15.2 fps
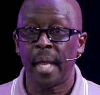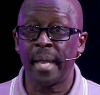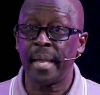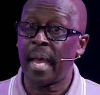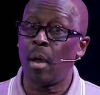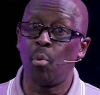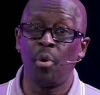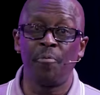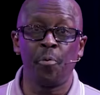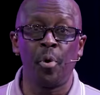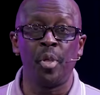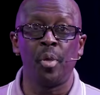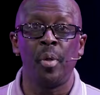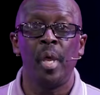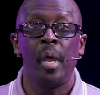I got one
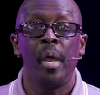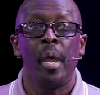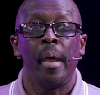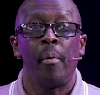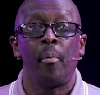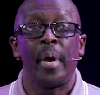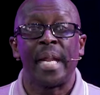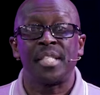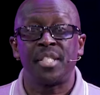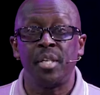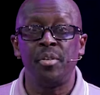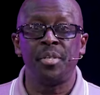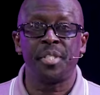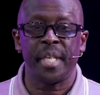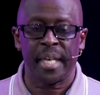for you. When I
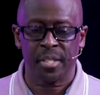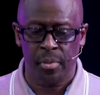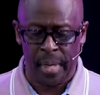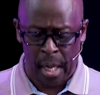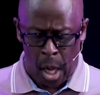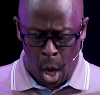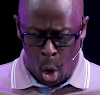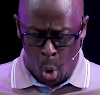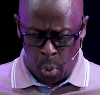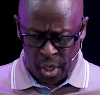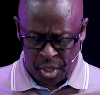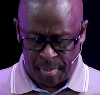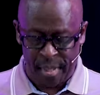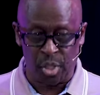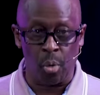send you a text, you're like, oh, what
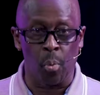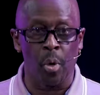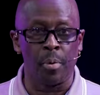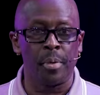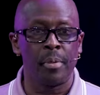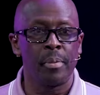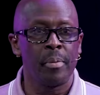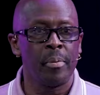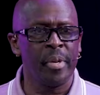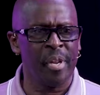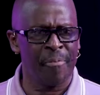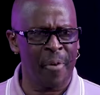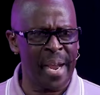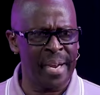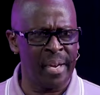does Bishop want? What are
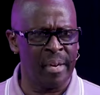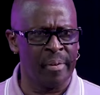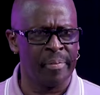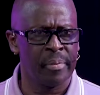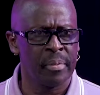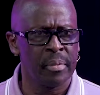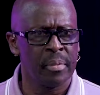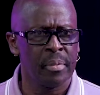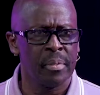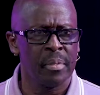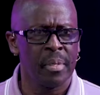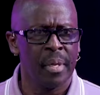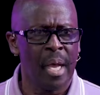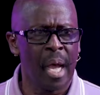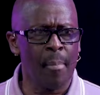you afraid of?
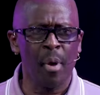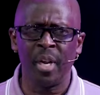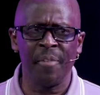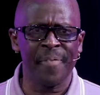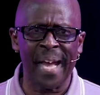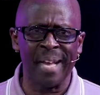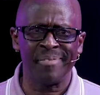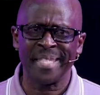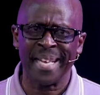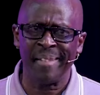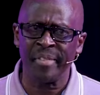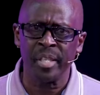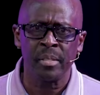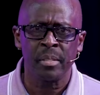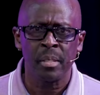I'm only
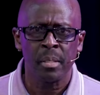5'7".